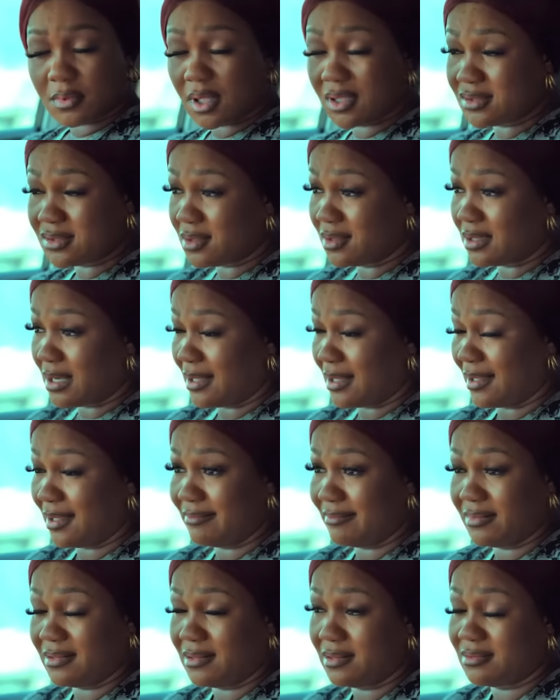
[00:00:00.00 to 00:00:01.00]
It's not like
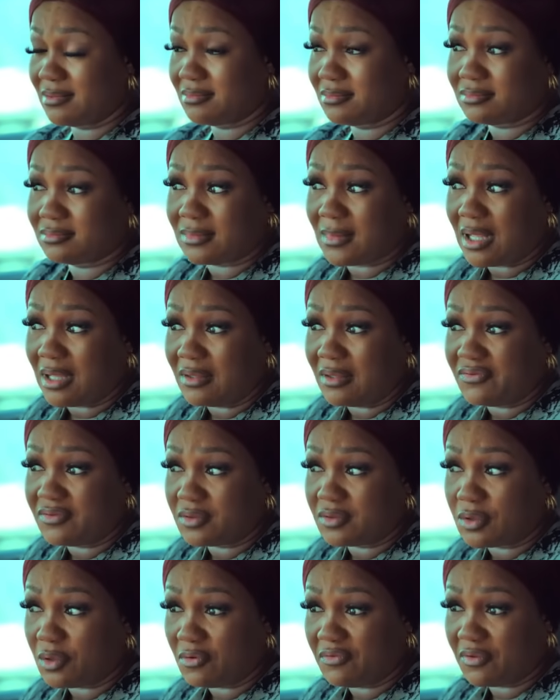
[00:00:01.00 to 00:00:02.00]
I
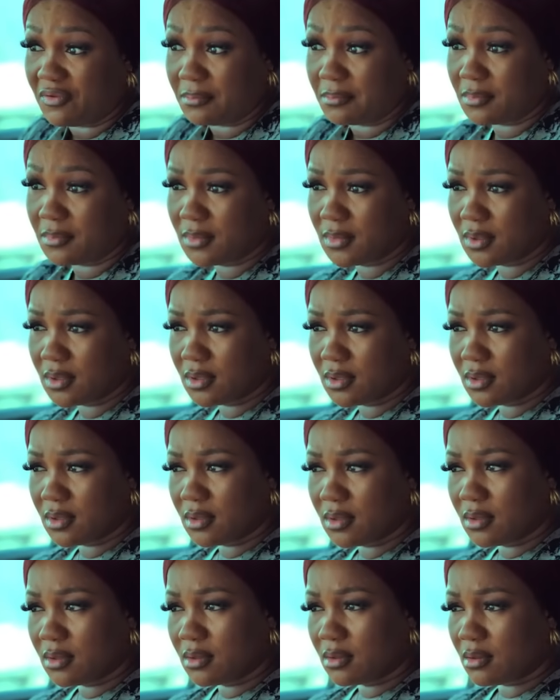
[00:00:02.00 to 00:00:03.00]
even love him.
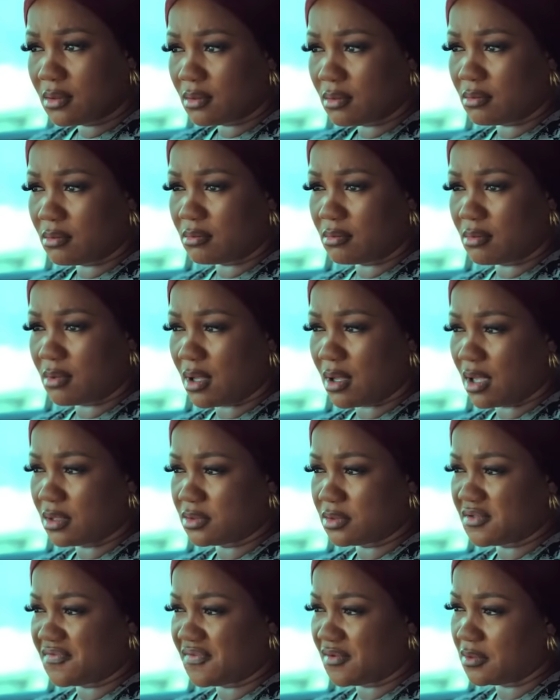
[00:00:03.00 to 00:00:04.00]
I
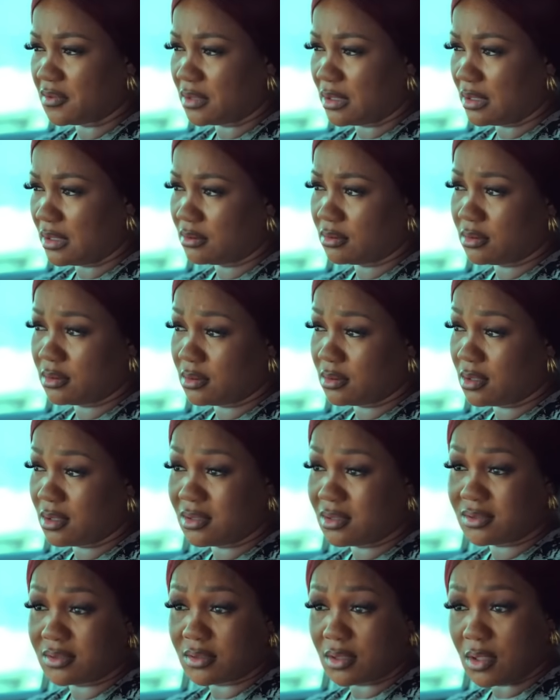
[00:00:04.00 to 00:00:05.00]
just felt like he
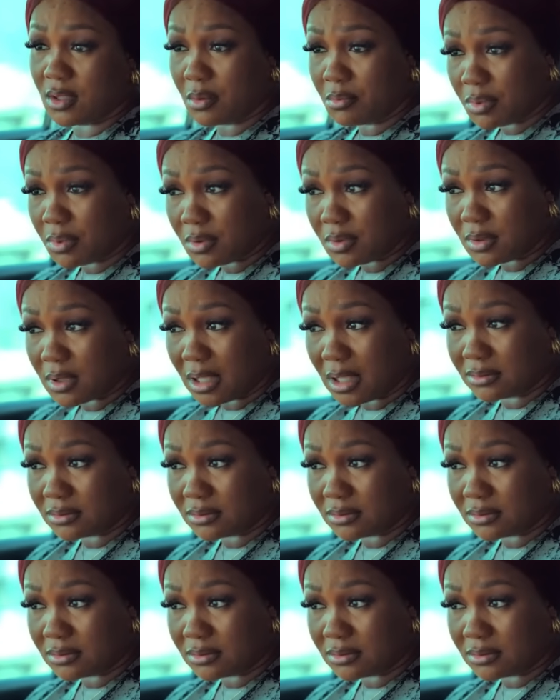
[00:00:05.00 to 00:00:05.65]
is humble